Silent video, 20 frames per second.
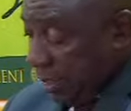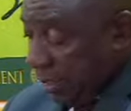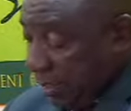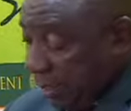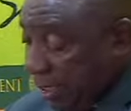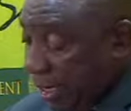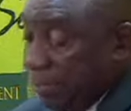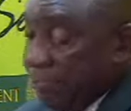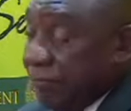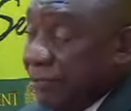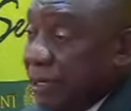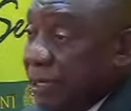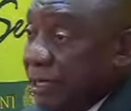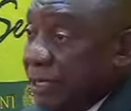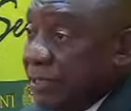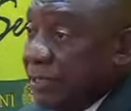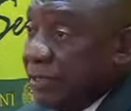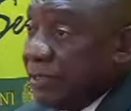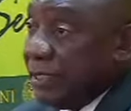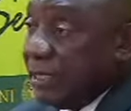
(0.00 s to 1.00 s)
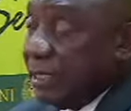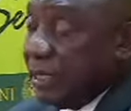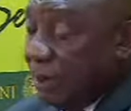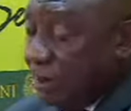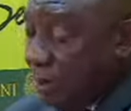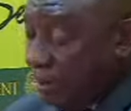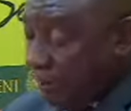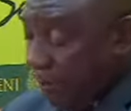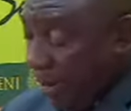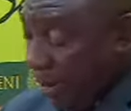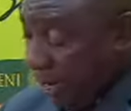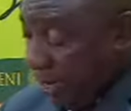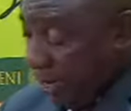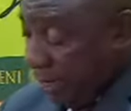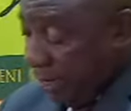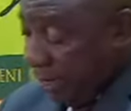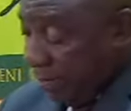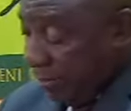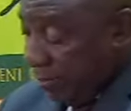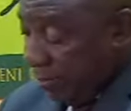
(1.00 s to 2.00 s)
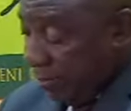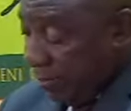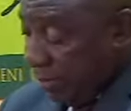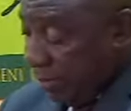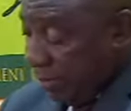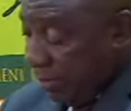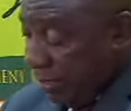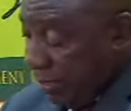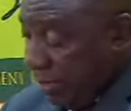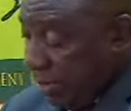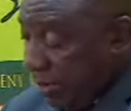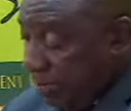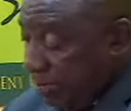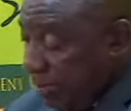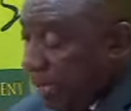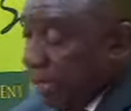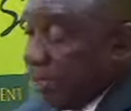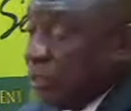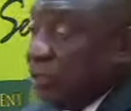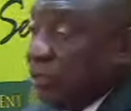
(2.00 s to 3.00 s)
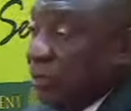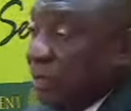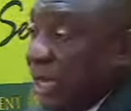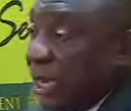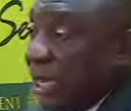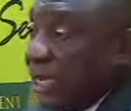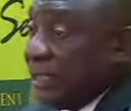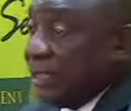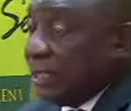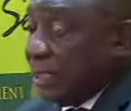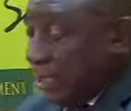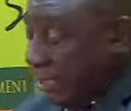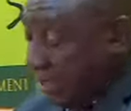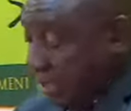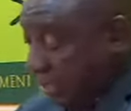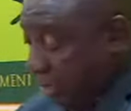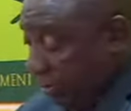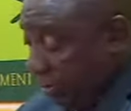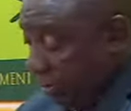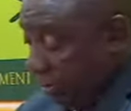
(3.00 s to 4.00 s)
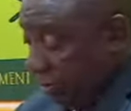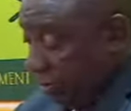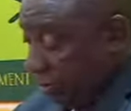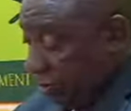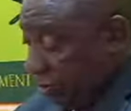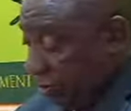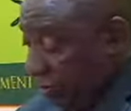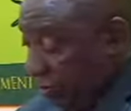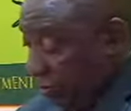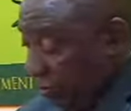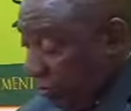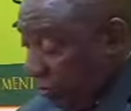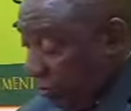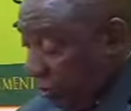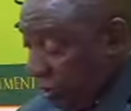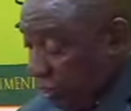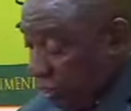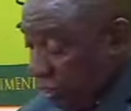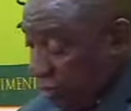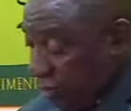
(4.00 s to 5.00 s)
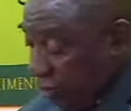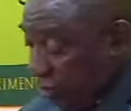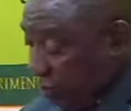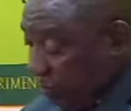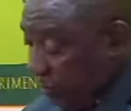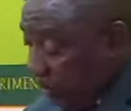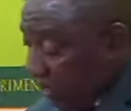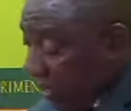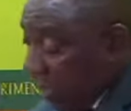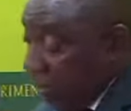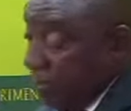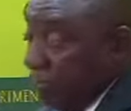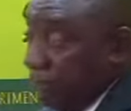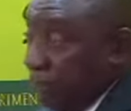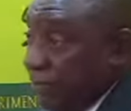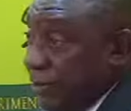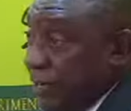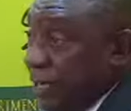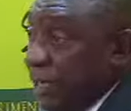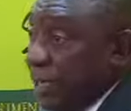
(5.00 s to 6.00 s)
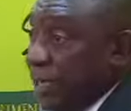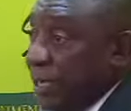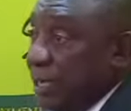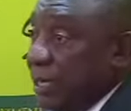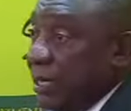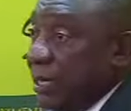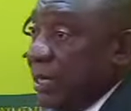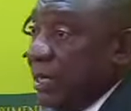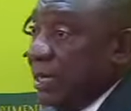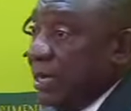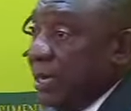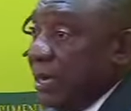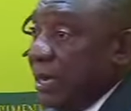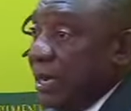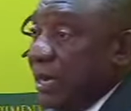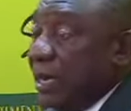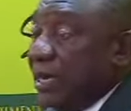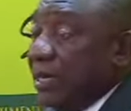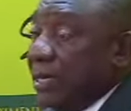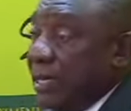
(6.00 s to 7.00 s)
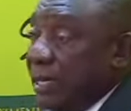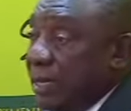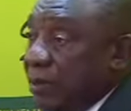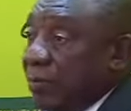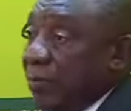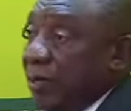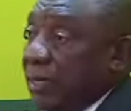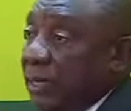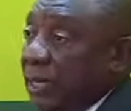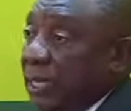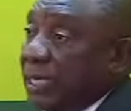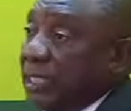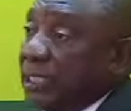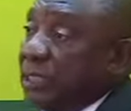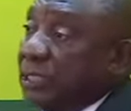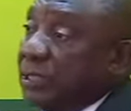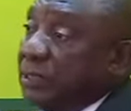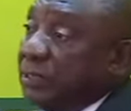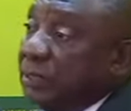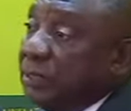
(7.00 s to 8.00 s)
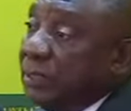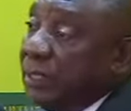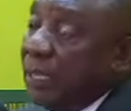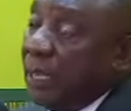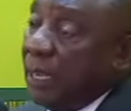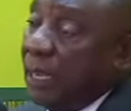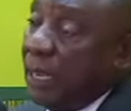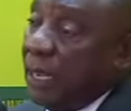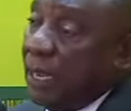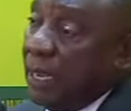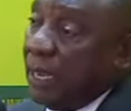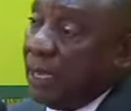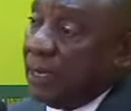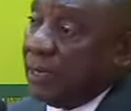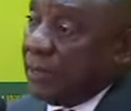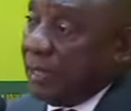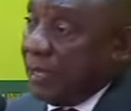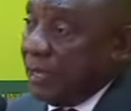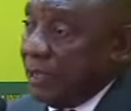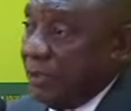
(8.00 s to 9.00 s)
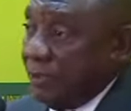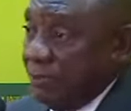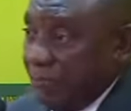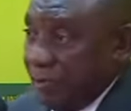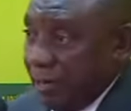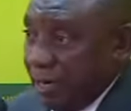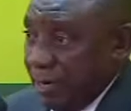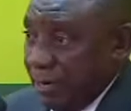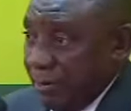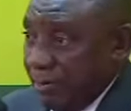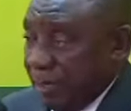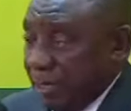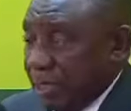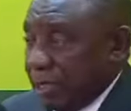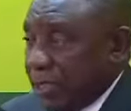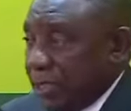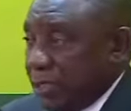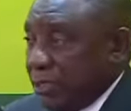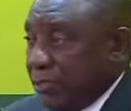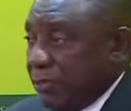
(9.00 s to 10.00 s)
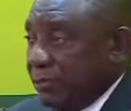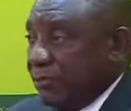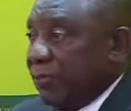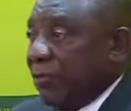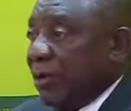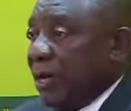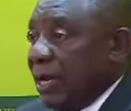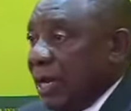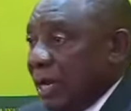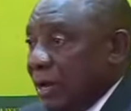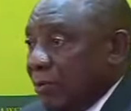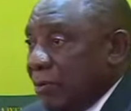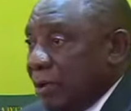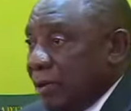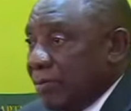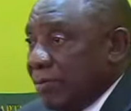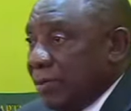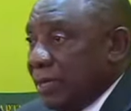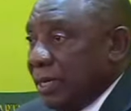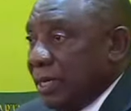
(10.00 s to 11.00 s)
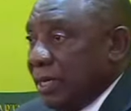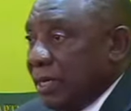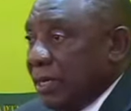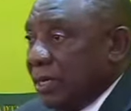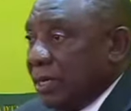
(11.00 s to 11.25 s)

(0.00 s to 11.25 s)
diverse in our backgrounds, but united in our resolve to be a free and equal nation. And thank you very much for allowing me